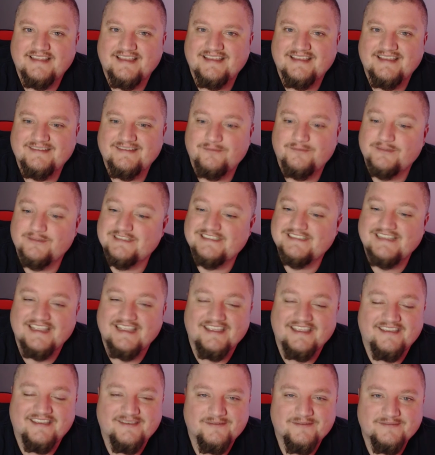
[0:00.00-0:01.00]
with
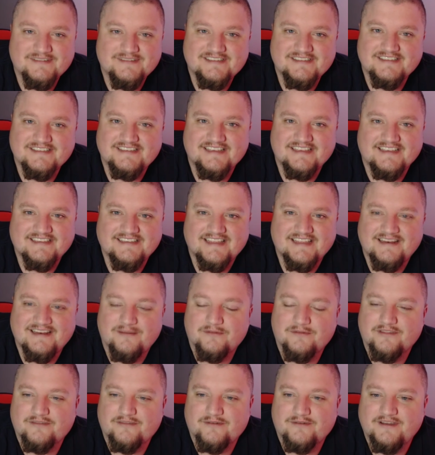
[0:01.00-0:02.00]
Zeke. Zeke's at
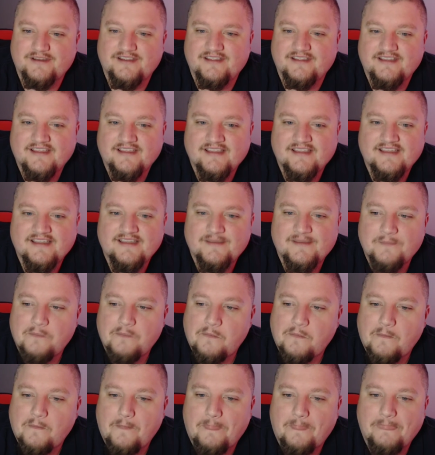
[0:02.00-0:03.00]
number 3.
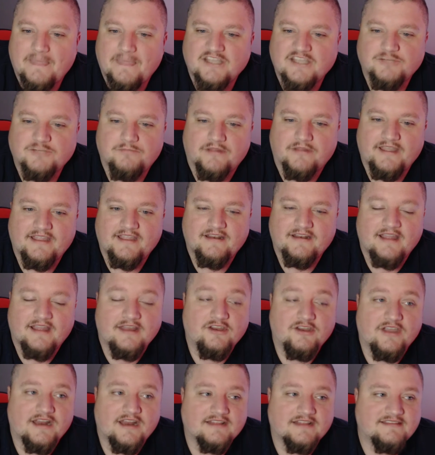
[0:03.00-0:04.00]
He's playing, and
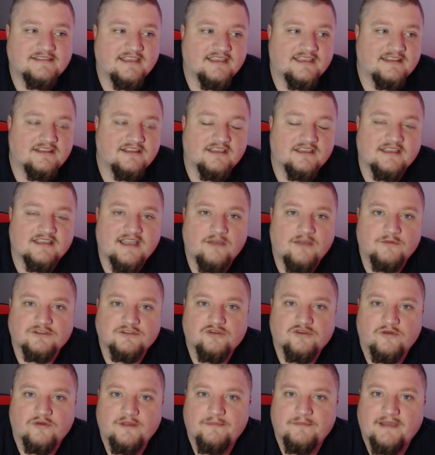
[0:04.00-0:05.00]
you got to take into account what
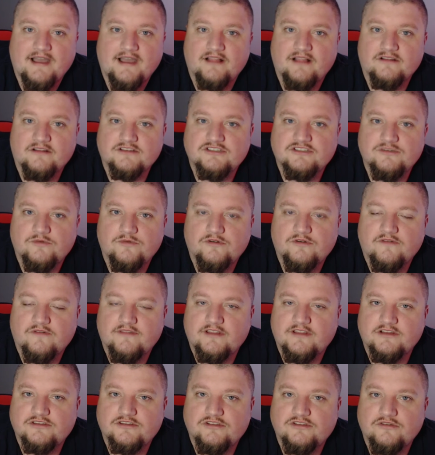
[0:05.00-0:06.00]
Tony Pollard's doing over
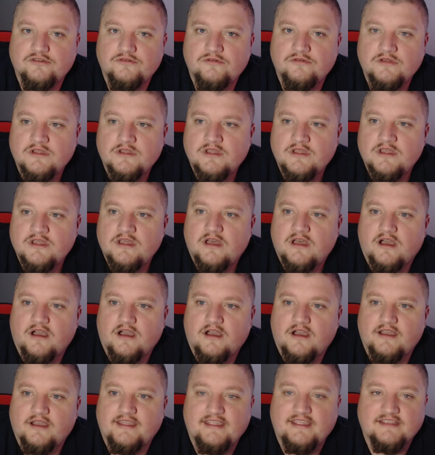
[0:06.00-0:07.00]
there too.
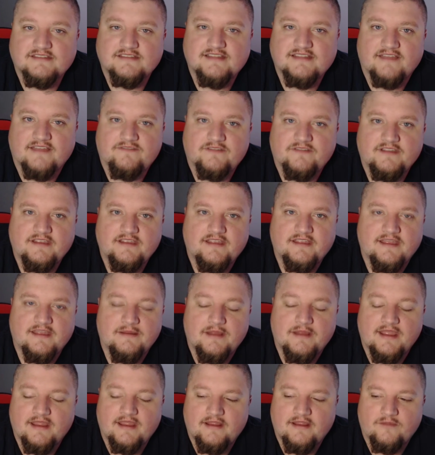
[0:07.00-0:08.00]
He's definitely
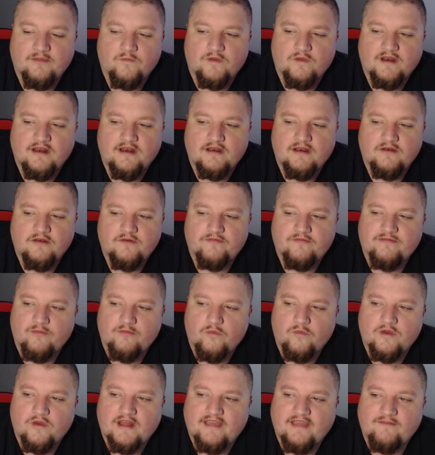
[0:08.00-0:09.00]
from
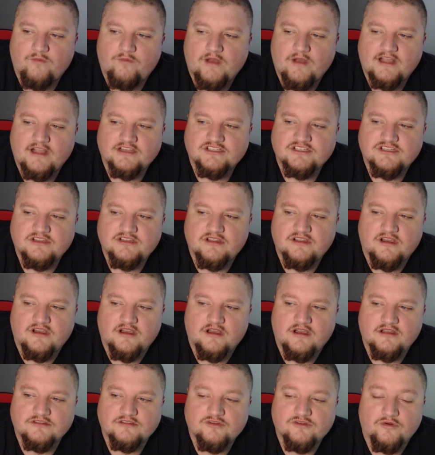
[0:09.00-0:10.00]
what I've watched,
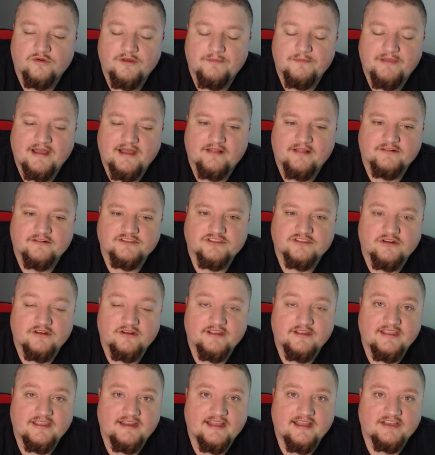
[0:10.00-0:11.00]
Tony Pollard is starting to
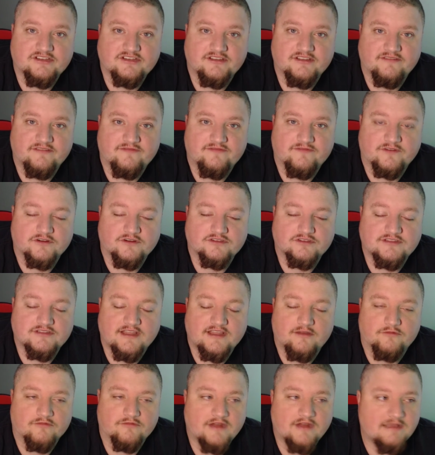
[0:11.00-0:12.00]
get actually first
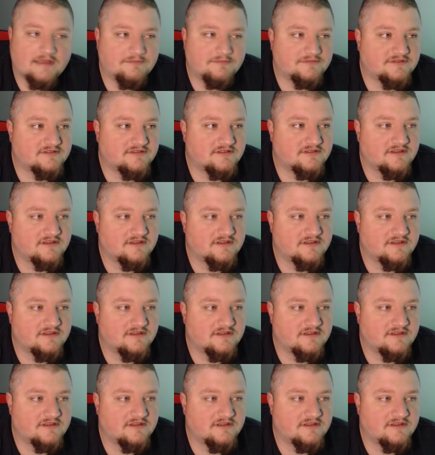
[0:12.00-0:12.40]
down reps.